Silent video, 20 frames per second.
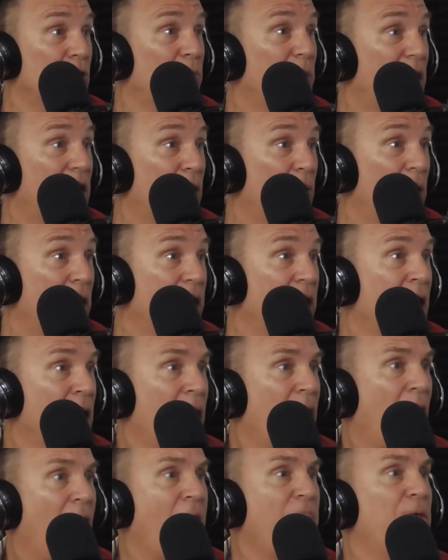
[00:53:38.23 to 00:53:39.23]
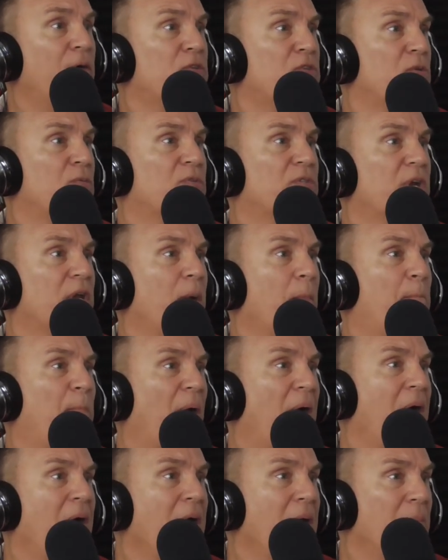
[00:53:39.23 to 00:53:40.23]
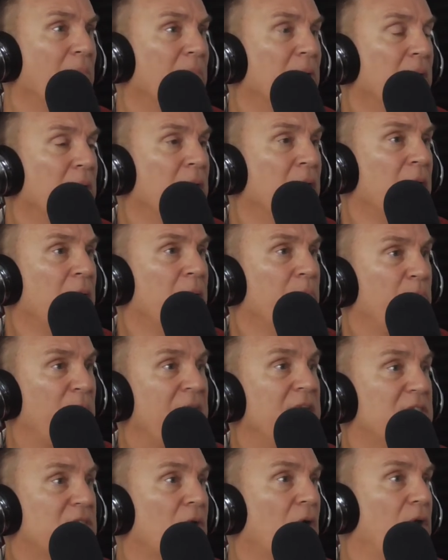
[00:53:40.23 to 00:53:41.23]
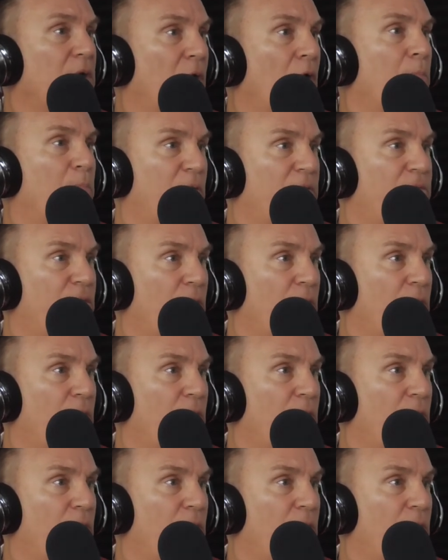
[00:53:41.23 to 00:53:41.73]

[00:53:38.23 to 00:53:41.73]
too. By the way, of, I thought course. she was going to bomb. Right, right, based on her